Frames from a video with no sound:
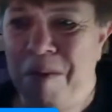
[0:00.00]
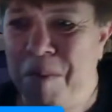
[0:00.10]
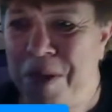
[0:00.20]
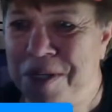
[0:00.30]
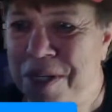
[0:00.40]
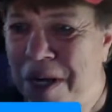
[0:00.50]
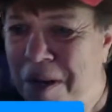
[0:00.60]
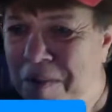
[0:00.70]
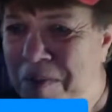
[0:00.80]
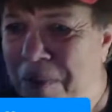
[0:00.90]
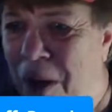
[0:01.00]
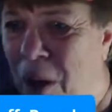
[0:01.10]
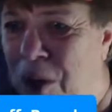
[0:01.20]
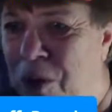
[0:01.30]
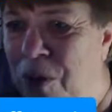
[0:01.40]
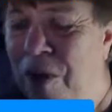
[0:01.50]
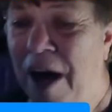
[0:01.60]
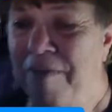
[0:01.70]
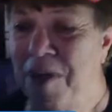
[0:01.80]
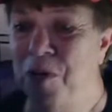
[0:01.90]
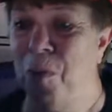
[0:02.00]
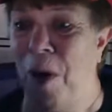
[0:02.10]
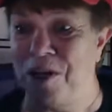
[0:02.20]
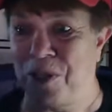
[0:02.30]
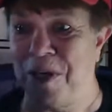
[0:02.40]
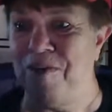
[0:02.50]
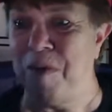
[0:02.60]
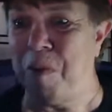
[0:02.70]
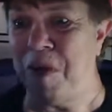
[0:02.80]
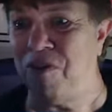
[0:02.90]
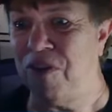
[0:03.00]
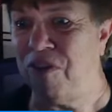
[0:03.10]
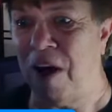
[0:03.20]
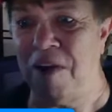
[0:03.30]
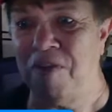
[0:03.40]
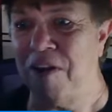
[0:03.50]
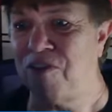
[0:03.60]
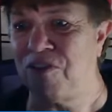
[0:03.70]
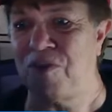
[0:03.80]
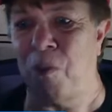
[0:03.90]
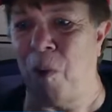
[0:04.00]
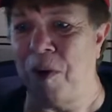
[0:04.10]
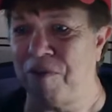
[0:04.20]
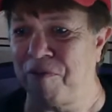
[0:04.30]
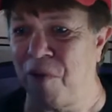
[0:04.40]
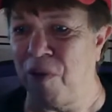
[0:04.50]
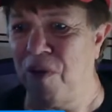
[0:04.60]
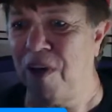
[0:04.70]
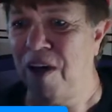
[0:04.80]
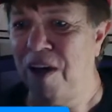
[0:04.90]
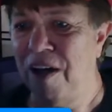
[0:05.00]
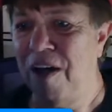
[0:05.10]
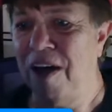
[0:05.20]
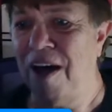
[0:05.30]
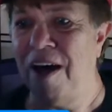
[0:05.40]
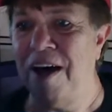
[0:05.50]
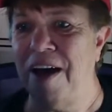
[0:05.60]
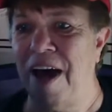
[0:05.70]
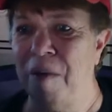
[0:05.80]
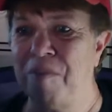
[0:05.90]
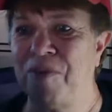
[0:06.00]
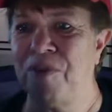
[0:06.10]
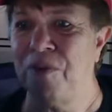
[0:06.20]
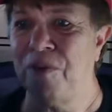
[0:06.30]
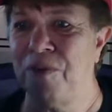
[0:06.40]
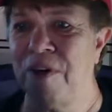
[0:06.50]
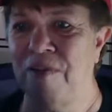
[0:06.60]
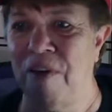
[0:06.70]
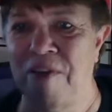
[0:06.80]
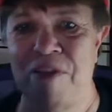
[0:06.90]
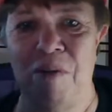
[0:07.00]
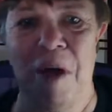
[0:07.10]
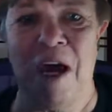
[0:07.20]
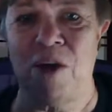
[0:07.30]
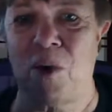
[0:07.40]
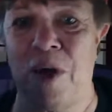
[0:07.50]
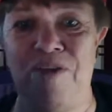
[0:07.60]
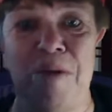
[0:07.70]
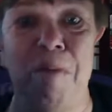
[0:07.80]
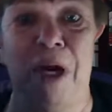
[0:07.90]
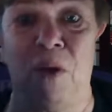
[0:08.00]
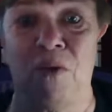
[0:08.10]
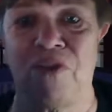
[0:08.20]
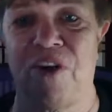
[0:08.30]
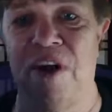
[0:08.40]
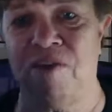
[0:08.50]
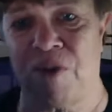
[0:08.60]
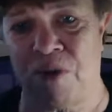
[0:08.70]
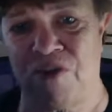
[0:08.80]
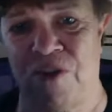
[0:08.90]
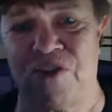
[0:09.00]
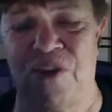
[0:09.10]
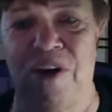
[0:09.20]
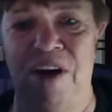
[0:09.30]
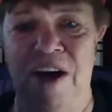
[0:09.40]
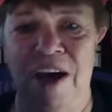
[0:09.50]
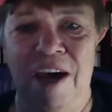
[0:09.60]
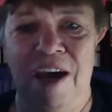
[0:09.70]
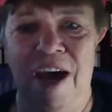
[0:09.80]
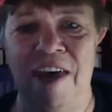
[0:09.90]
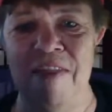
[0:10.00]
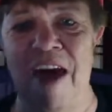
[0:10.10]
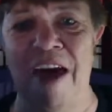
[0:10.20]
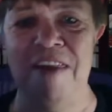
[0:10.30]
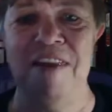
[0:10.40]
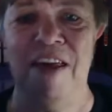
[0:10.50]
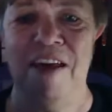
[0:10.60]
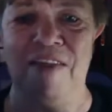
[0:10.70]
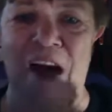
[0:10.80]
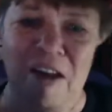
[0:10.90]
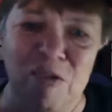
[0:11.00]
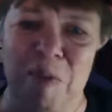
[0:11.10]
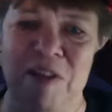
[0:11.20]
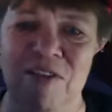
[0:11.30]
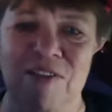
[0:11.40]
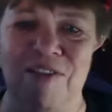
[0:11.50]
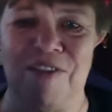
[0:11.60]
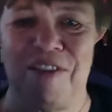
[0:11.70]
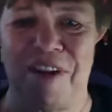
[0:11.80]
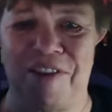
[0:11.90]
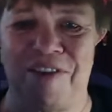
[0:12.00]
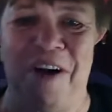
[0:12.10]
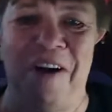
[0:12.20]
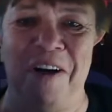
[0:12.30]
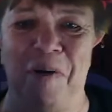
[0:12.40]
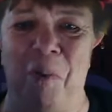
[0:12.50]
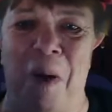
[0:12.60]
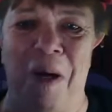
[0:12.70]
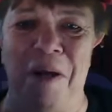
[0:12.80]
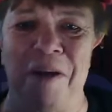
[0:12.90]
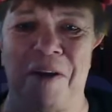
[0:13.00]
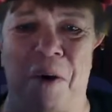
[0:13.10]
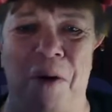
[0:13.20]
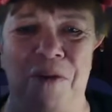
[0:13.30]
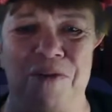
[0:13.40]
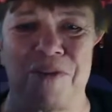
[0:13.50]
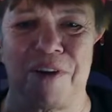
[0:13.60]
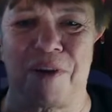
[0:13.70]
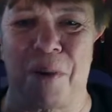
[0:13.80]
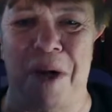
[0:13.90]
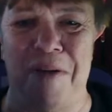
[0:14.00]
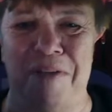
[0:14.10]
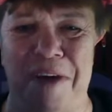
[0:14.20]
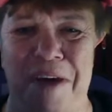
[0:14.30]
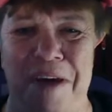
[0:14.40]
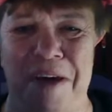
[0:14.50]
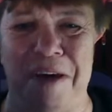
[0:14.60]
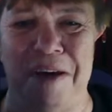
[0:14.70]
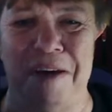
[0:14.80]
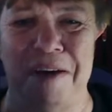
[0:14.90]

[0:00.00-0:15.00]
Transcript: But oh, Ivy, you watch Crazy Pieces? Aren't they just wonderful? I absolutely love them. And Crazy Middles is her sister. And then the husband started one called Crazy